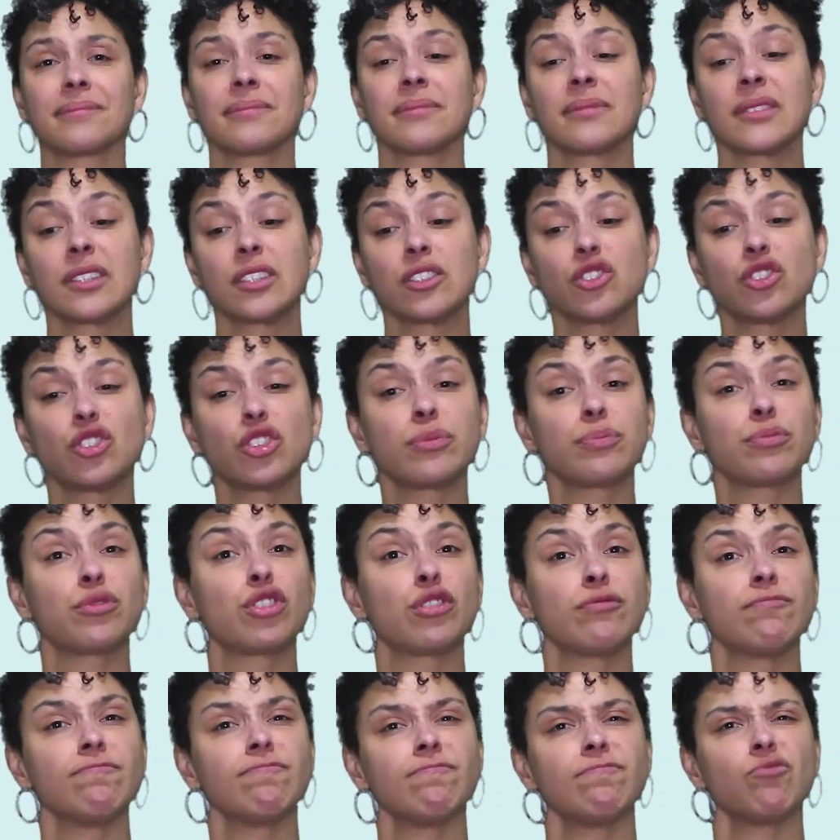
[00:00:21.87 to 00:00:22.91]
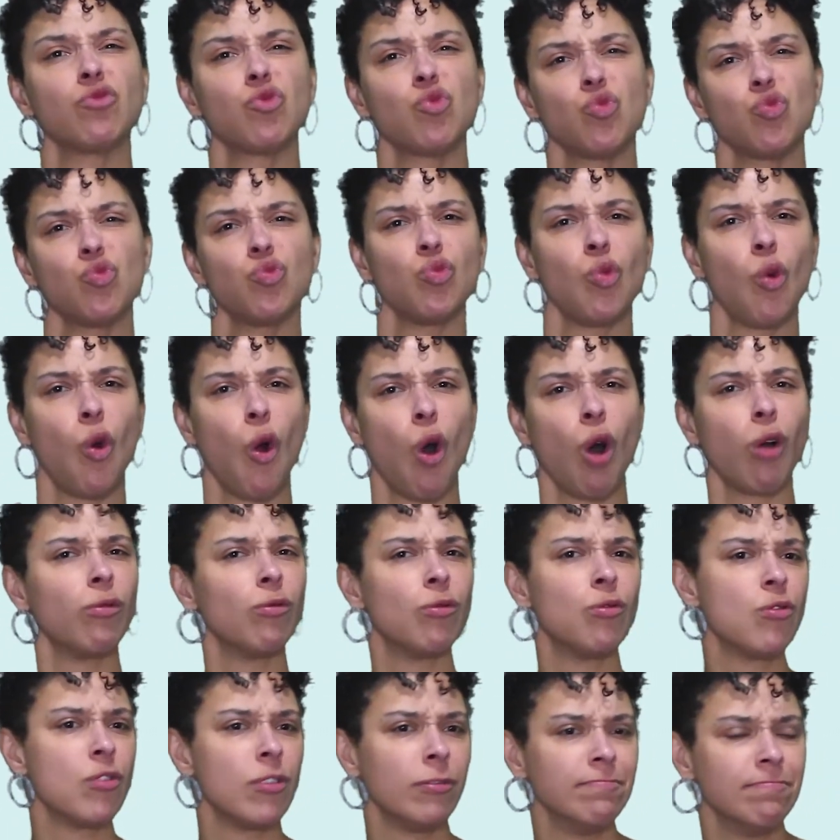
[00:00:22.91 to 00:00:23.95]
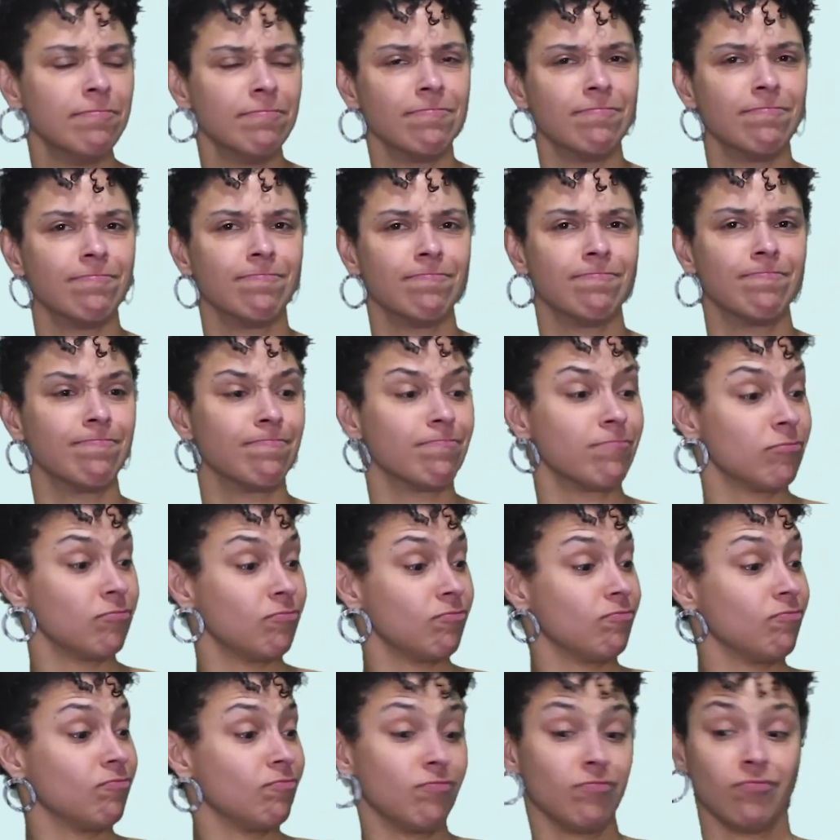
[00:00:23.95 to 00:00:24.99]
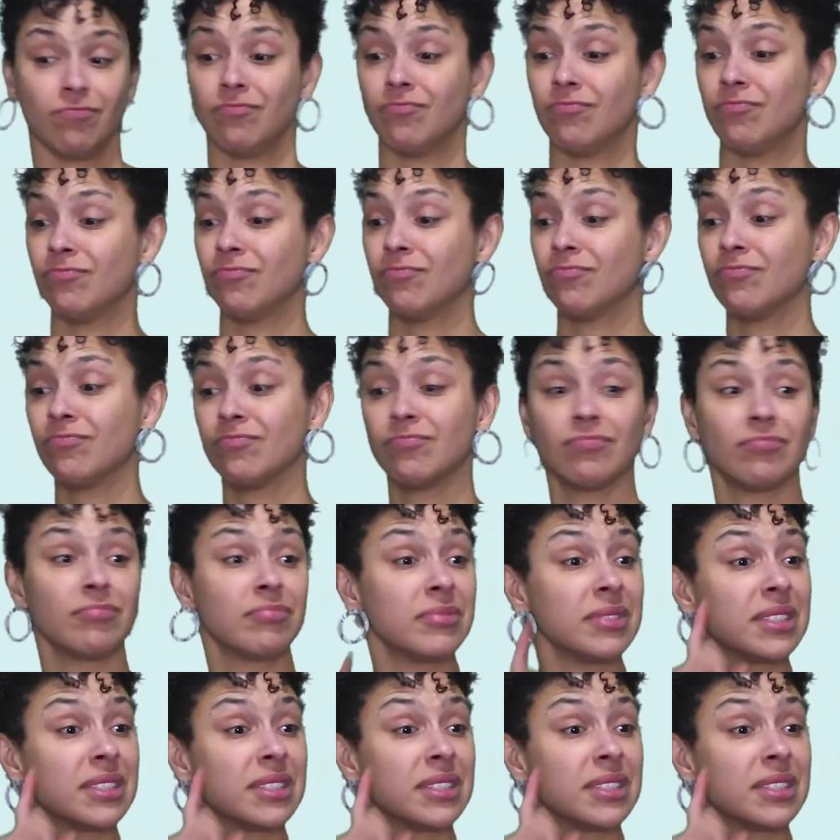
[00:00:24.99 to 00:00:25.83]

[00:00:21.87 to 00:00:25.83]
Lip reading: The role of the interpreter appears to be very straightforward: